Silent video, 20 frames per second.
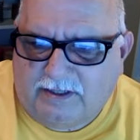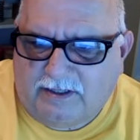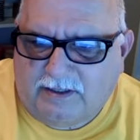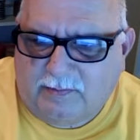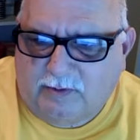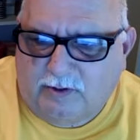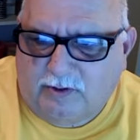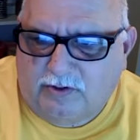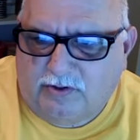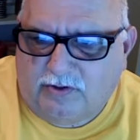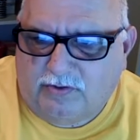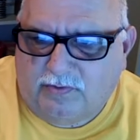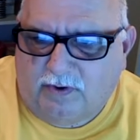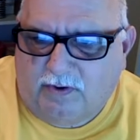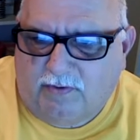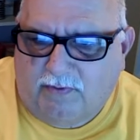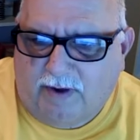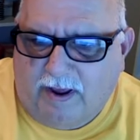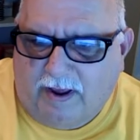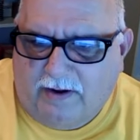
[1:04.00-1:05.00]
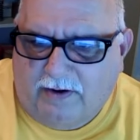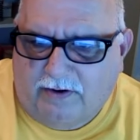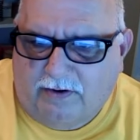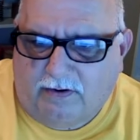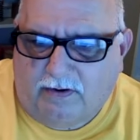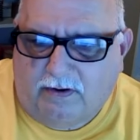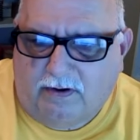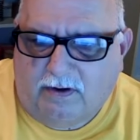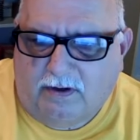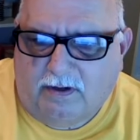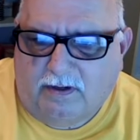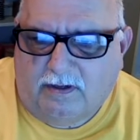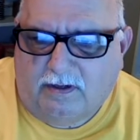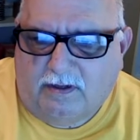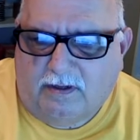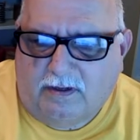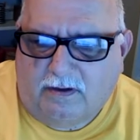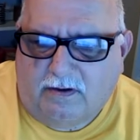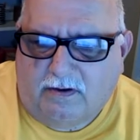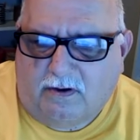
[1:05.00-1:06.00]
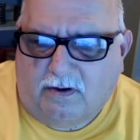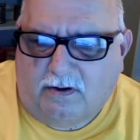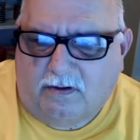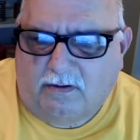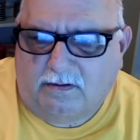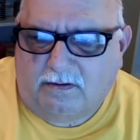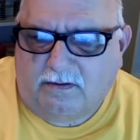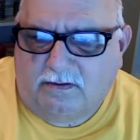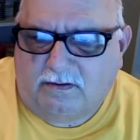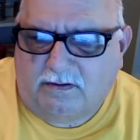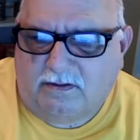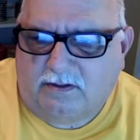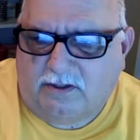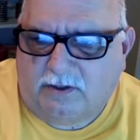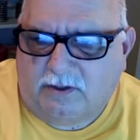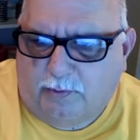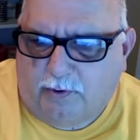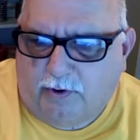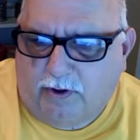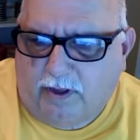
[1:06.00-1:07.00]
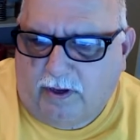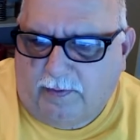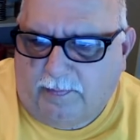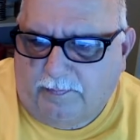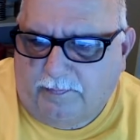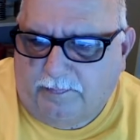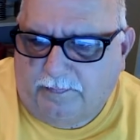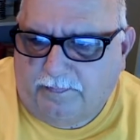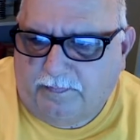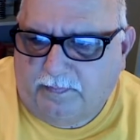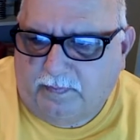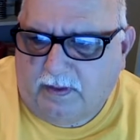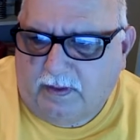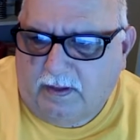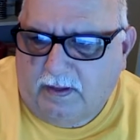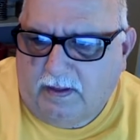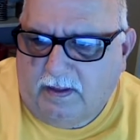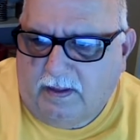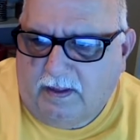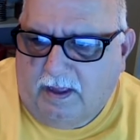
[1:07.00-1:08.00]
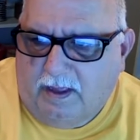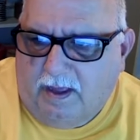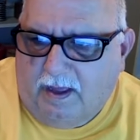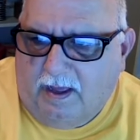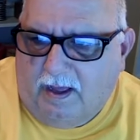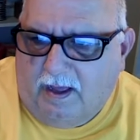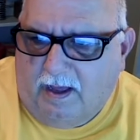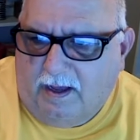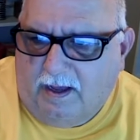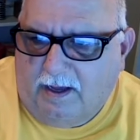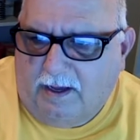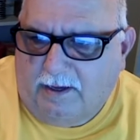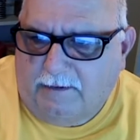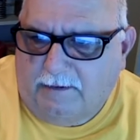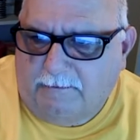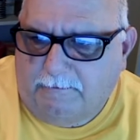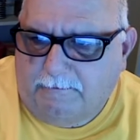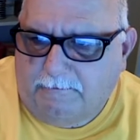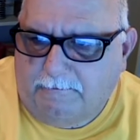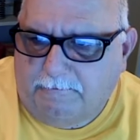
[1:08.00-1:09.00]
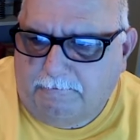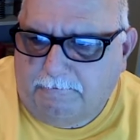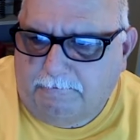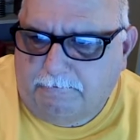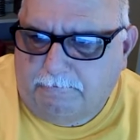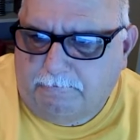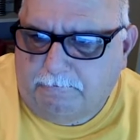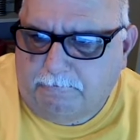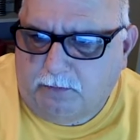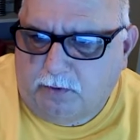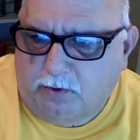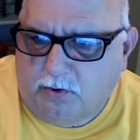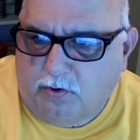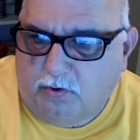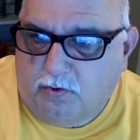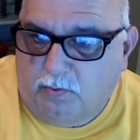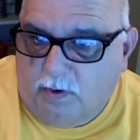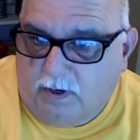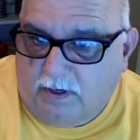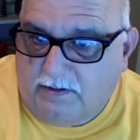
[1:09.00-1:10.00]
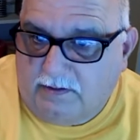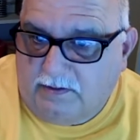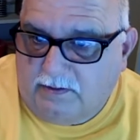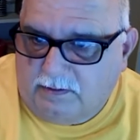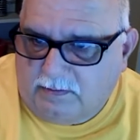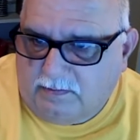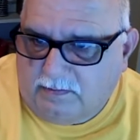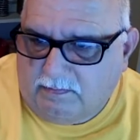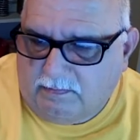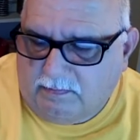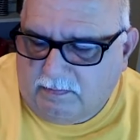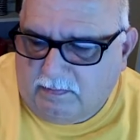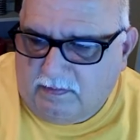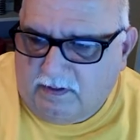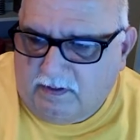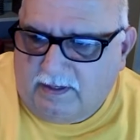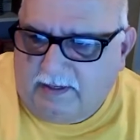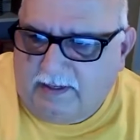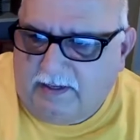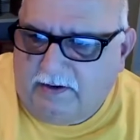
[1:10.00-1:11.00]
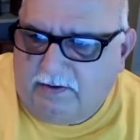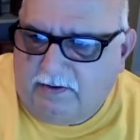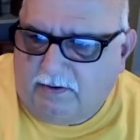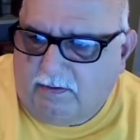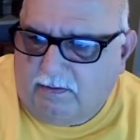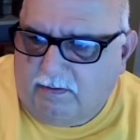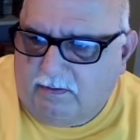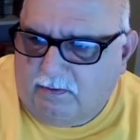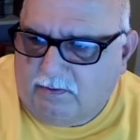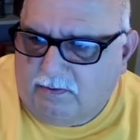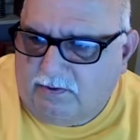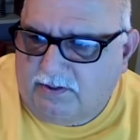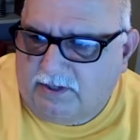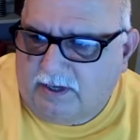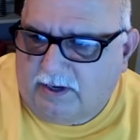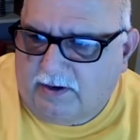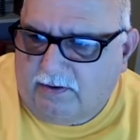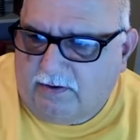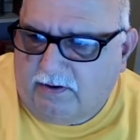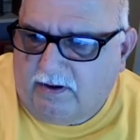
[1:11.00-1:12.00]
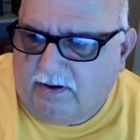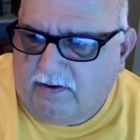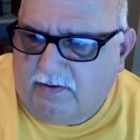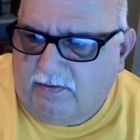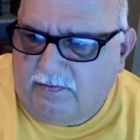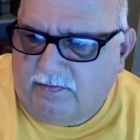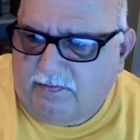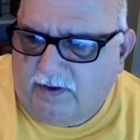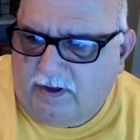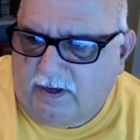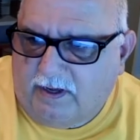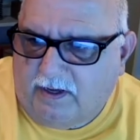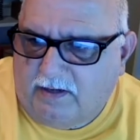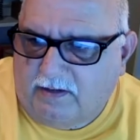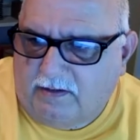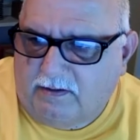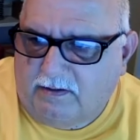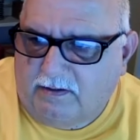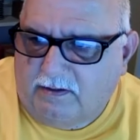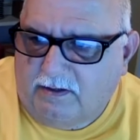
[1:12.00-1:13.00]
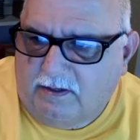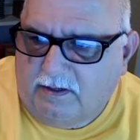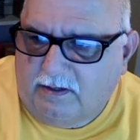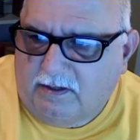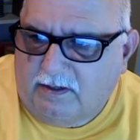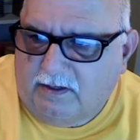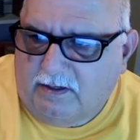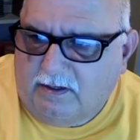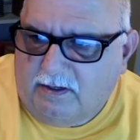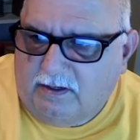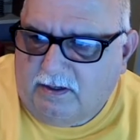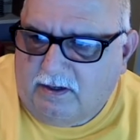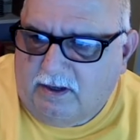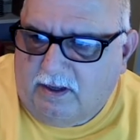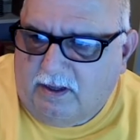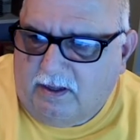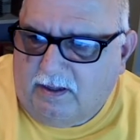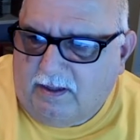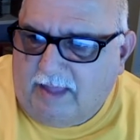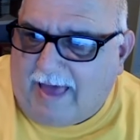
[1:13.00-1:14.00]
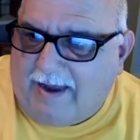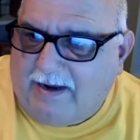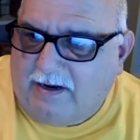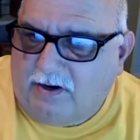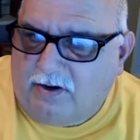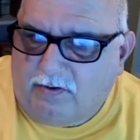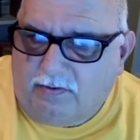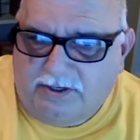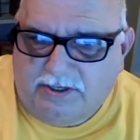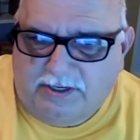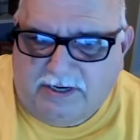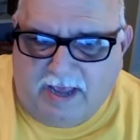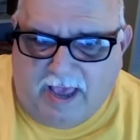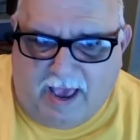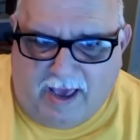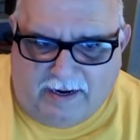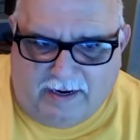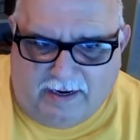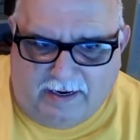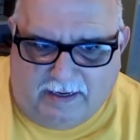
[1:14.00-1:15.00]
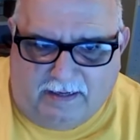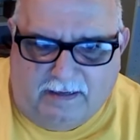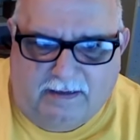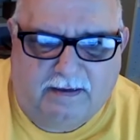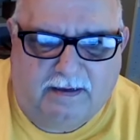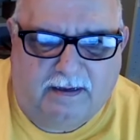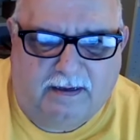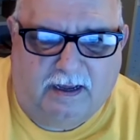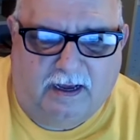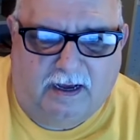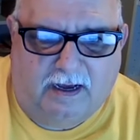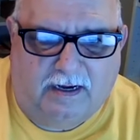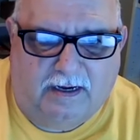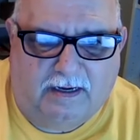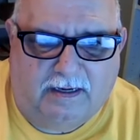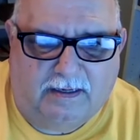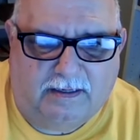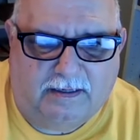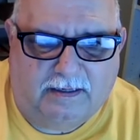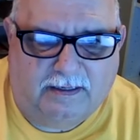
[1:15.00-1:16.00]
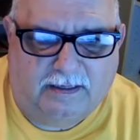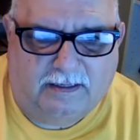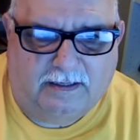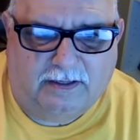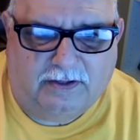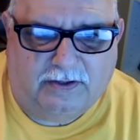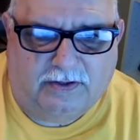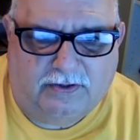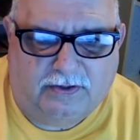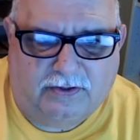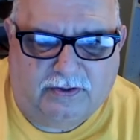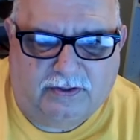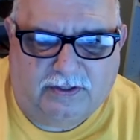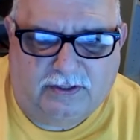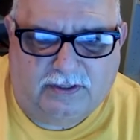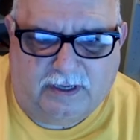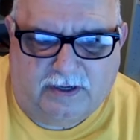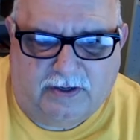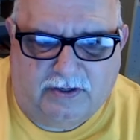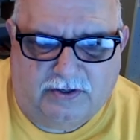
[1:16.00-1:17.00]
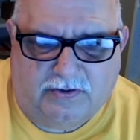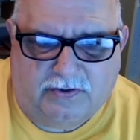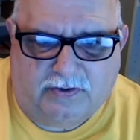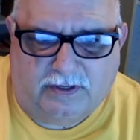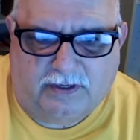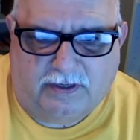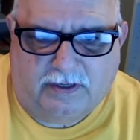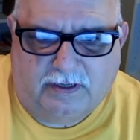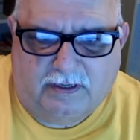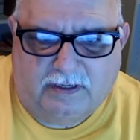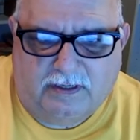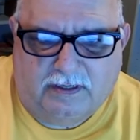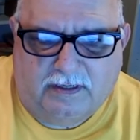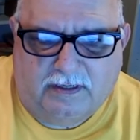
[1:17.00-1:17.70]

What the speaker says: similar to a writer called Cyprian, who was the leader or center of Latin Christianity in the 3rd century.